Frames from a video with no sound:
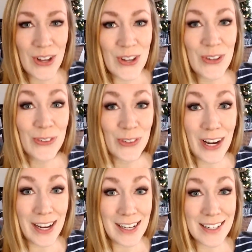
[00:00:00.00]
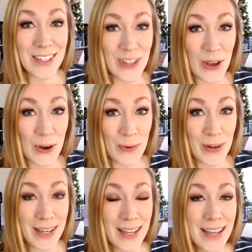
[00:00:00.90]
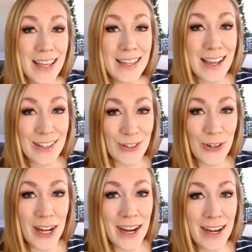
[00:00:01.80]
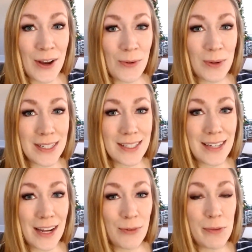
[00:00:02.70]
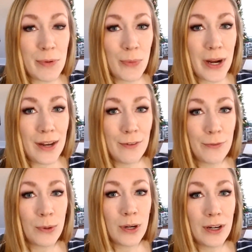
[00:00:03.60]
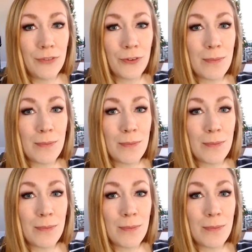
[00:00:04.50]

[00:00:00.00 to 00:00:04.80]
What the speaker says: All right, so yesterday was the day we'd been waiting for